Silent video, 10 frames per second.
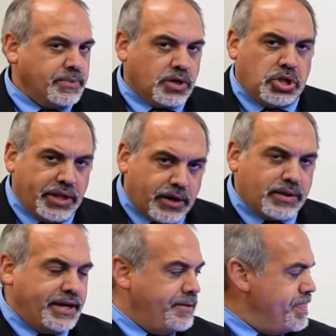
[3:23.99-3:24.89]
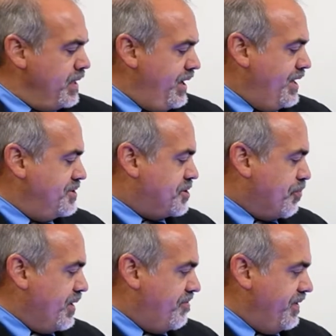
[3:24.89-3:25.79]
clearly in
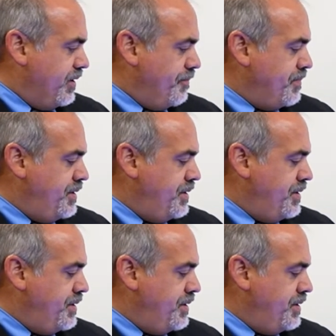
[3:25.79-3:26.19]
Springfield.